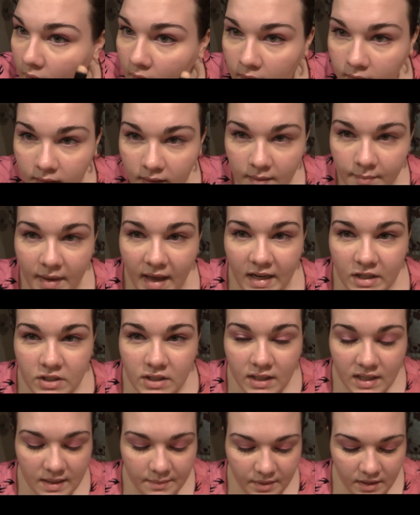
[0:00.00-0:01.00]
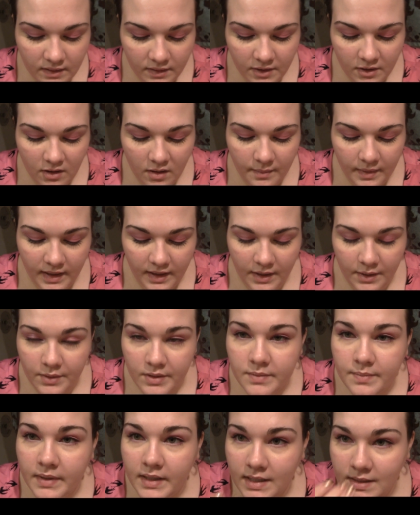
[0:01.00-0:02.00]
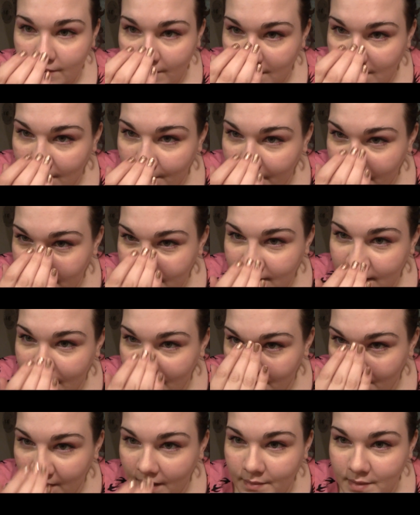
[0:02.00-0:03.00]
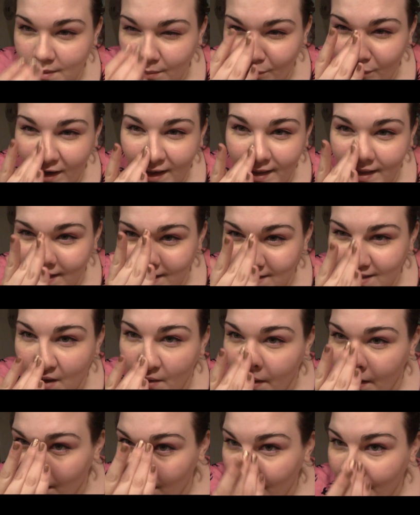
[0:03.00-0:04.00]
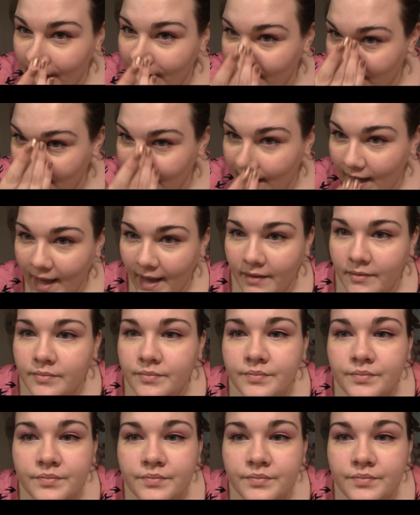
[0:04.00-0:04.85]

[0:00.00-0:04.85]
And then I'm actually going to put a little on my nose because for some reason I do have some redness going on there today.